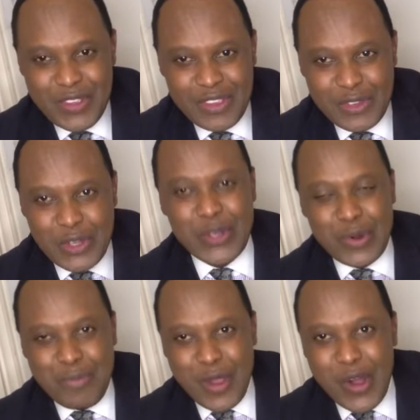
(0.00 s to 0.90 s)
It
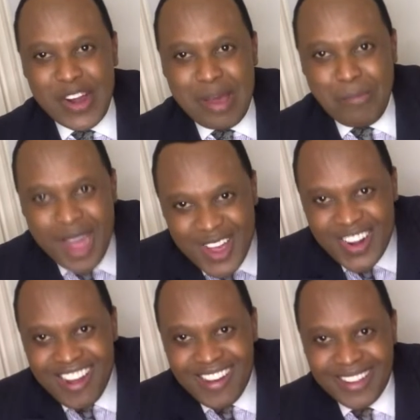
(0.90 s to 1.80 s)
should be all about
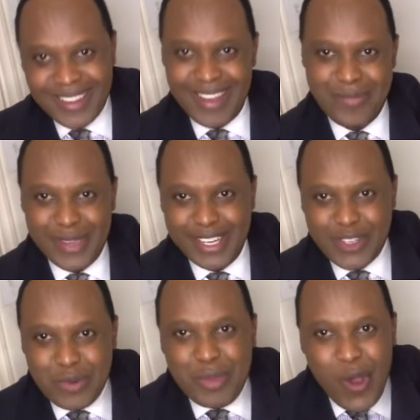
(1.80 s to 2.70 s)
her, you know what I mean? It
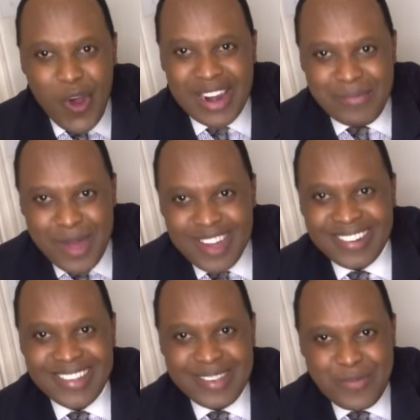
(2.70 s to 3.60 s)
should be all about
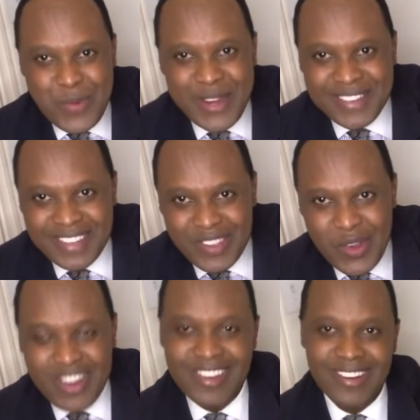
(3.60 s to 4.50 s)
praising
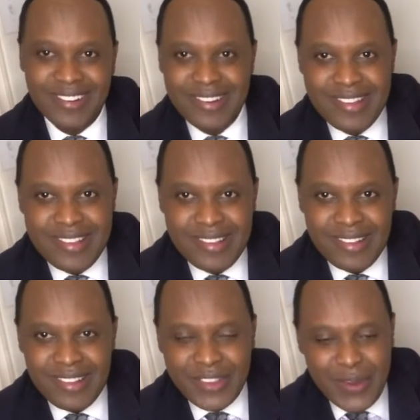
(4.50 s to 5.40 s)
your girl,
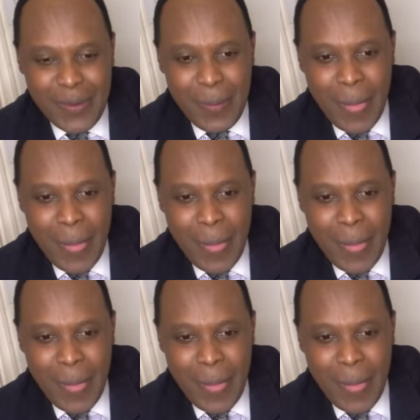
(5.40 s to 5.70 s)
you know.